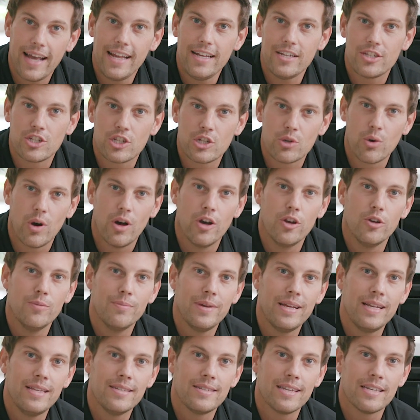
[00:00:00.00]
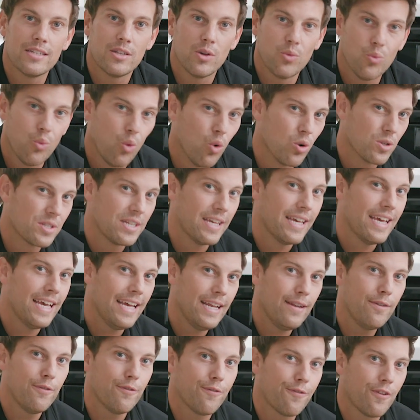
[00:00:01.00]
H20 means there's a water
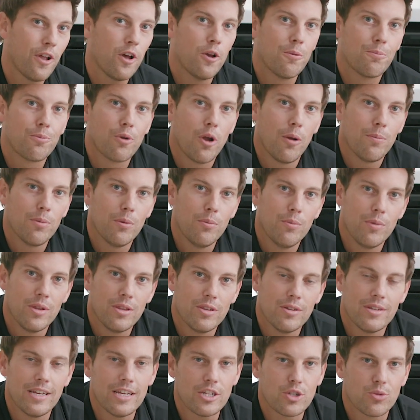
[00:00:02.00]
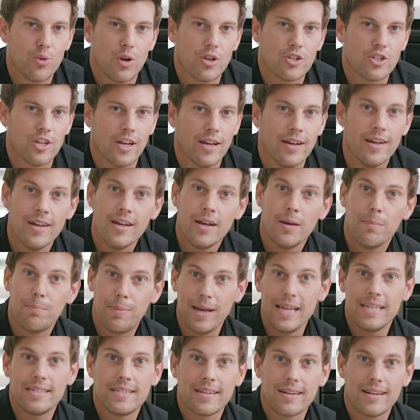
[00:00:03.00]
inflow problem with your dishwasher.
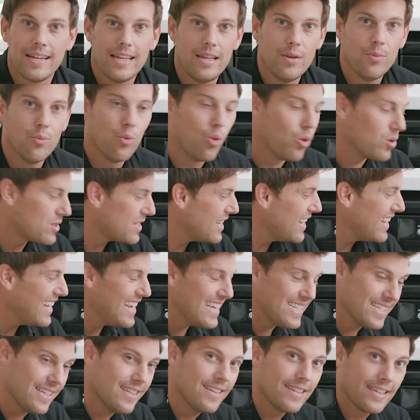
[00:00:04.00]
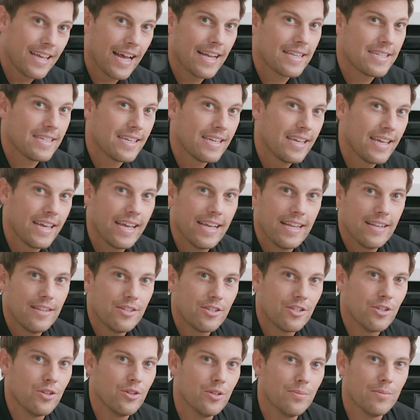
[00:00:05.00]
Basically, water isn't getting
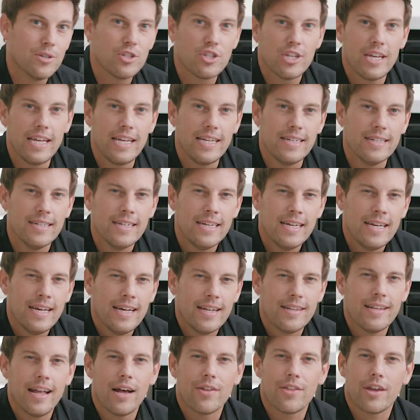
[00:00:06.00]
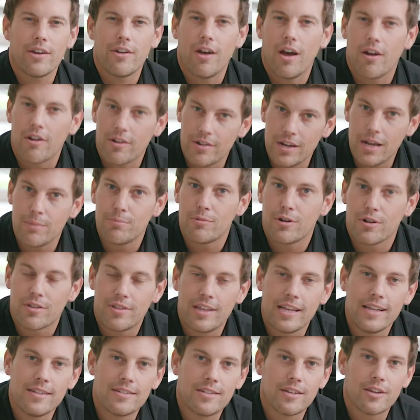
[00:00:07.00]
into the machine. Now, there are a number of
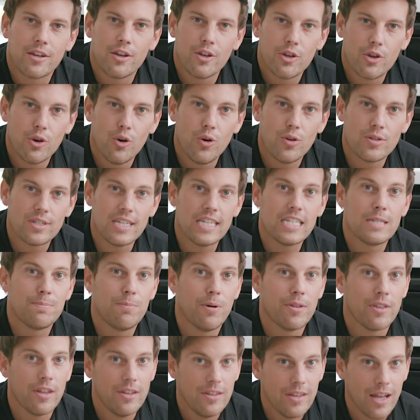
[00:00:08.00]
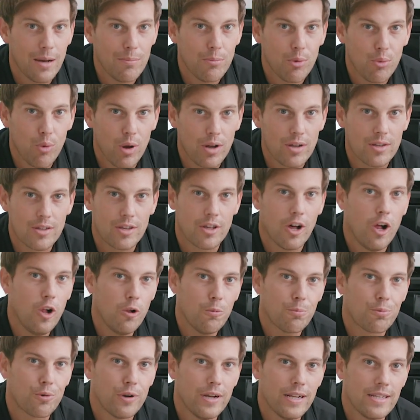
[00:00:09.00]
things that can cause this, but the number one
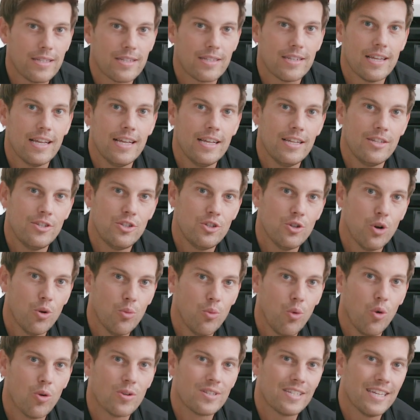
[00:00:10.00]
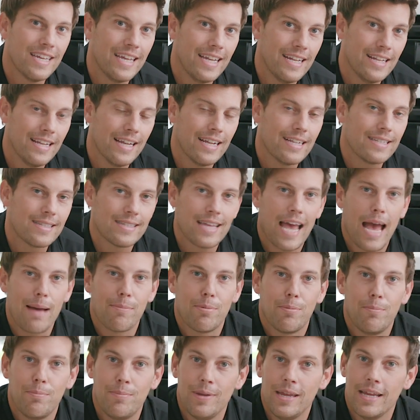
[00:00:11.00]
culprit is your water inlet
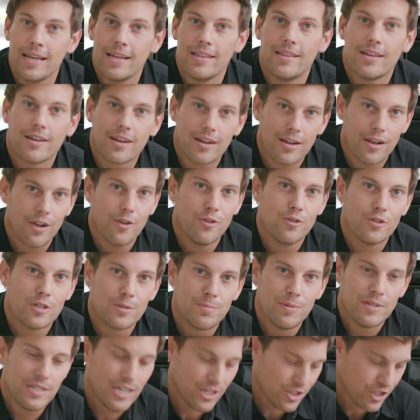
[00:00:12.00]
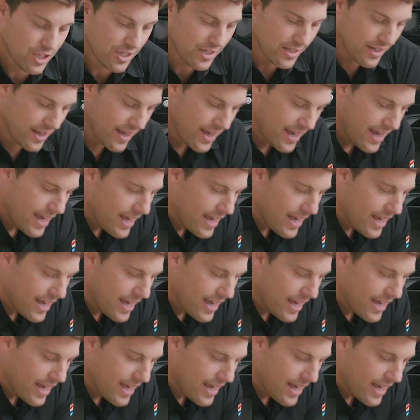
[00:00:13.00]
tap being in the closed position.